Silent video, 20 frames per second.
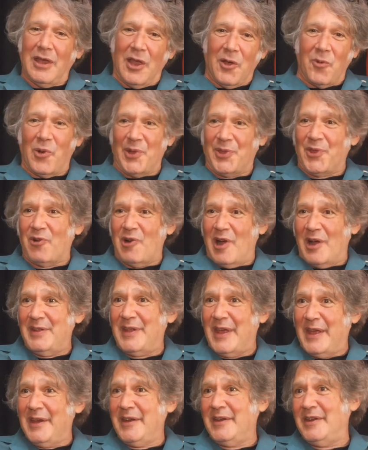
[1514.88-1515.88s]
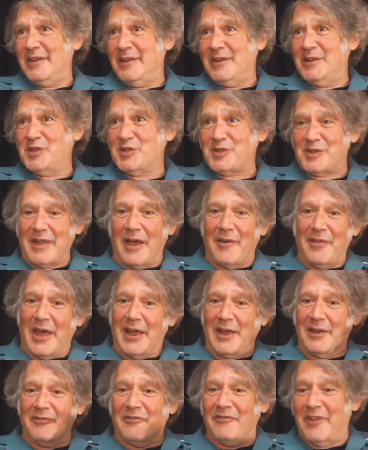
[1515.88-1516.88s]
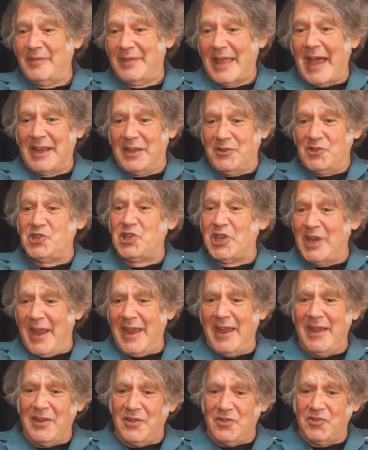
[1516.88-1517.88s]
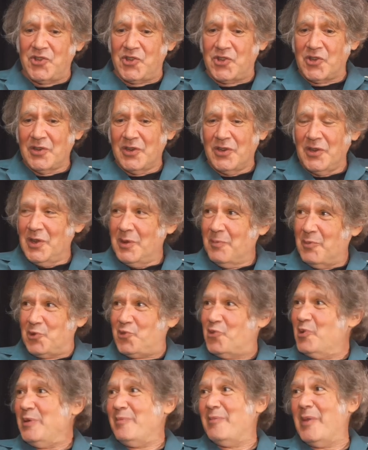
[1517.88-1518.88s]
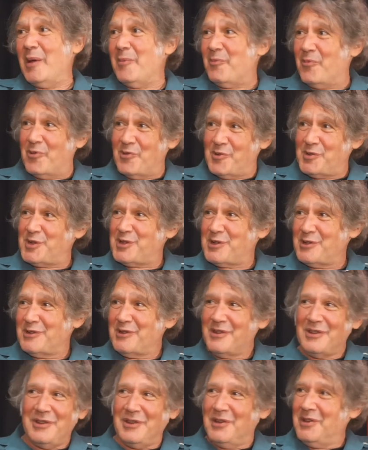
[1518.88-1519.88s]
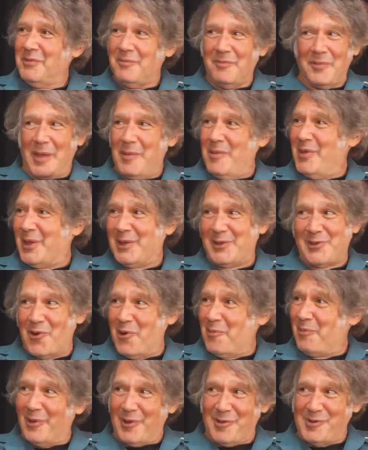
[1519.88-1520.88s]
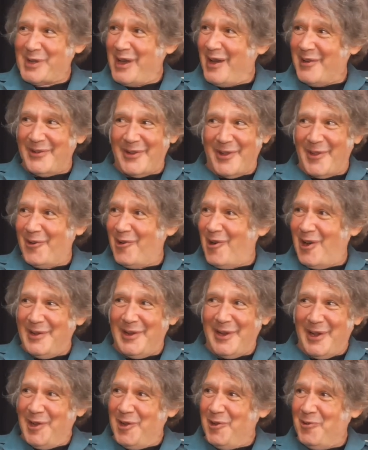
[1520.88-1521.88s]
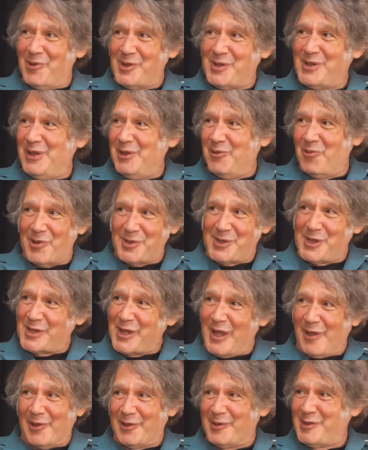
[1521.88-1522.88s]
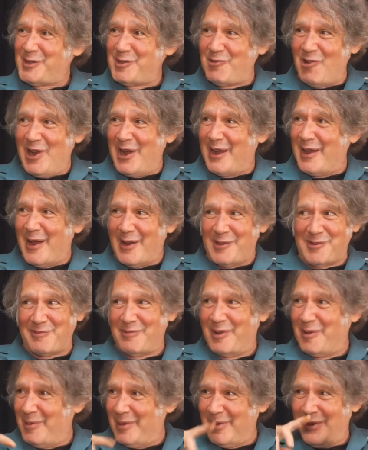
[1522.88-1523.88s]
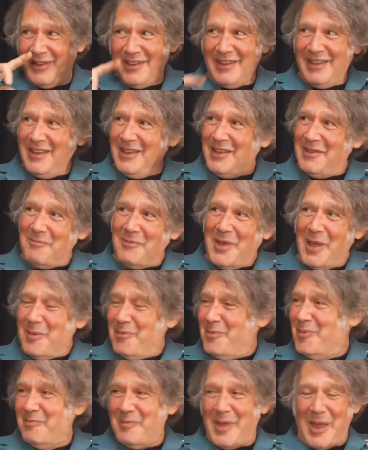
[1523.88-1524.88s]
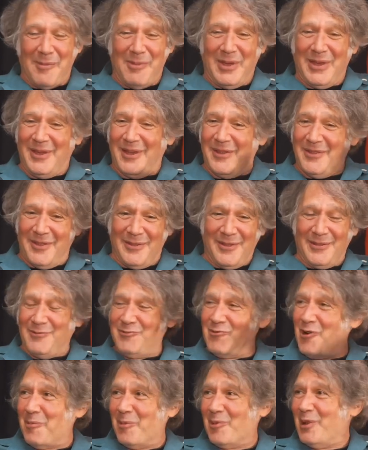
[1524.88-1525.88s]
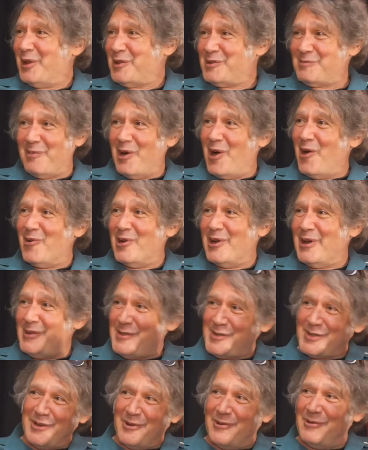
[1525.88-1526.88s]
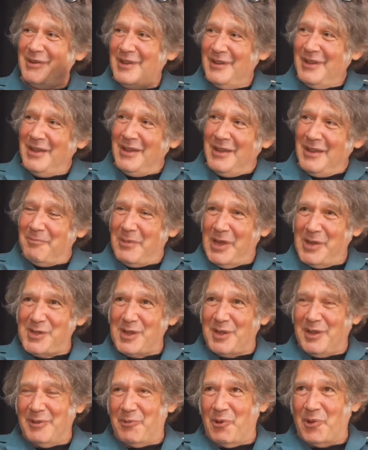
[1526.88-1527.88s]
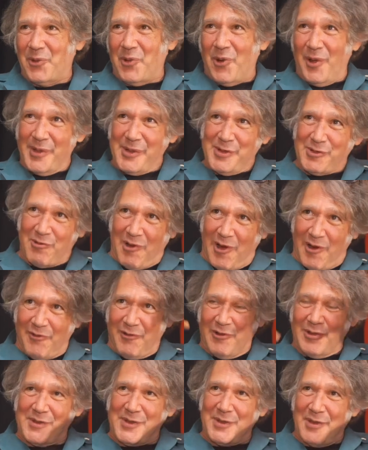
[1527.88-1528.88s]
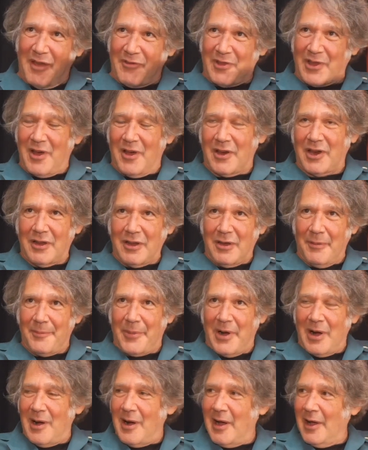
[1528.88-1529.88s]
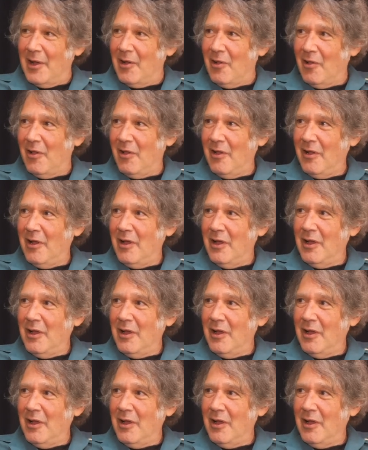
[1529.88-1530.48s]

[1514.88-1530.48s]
and what their identity is, now that can that can change between members maybe the guitar player's got another idea. He wants he wants to sound like the Stray Cats. Maybe mm -hmm. maybe maybe the drummer likes Bowie. So basically, with all these references, you have to kind of compile